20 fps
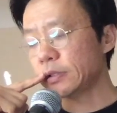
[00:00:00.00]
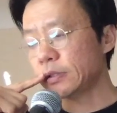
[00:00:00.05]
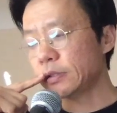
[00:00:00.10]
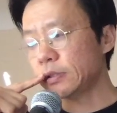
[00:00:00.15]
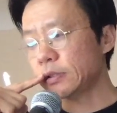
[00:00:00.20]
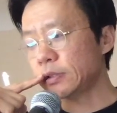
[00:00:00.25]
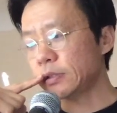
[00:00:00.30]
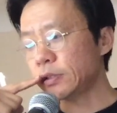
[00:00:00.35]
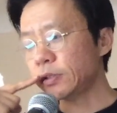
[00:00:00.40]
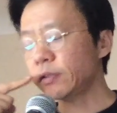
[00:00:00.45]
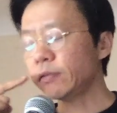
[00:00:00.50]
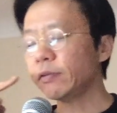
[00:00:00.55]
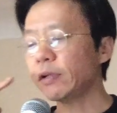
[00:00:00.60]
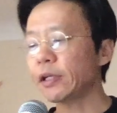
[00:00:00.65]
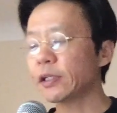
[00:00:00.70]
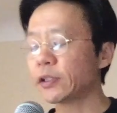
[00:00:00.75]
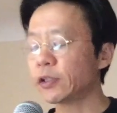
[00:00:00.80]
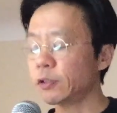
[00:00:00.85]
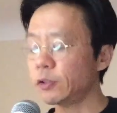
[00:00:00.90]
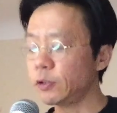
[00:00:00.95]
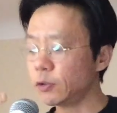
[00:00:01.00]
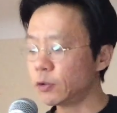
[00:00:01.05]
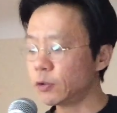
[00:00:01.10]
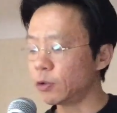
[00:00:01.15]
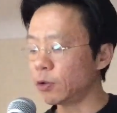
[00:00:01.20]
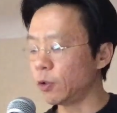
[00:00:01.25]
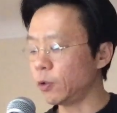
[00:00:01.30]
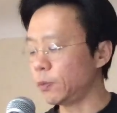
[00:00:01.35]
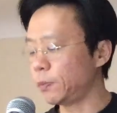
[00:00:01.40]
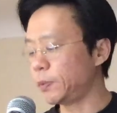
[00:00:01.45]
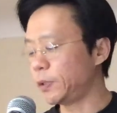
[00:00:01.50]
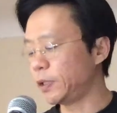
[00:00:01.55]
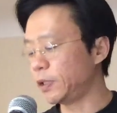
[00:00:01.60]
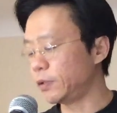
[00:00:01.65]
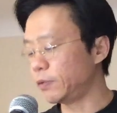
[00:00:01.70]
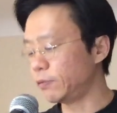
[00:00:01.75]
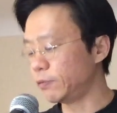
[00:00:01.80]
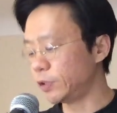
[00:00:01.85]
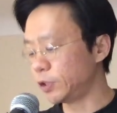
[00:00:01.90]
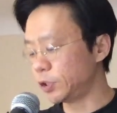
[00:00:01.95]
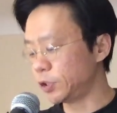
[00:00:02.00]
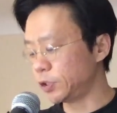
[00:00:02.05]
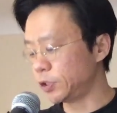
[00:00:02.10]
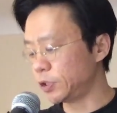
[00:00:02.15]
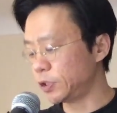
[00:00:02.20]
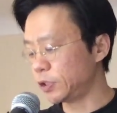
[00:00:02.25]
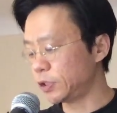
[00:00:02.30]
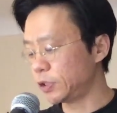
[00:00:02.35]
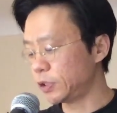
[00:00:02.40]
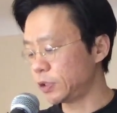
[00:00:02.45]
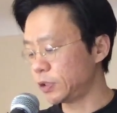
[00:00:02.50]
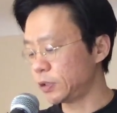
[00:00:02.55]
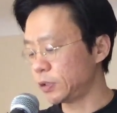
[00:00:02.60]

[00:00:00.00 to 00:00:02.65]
sort of like the utopian visions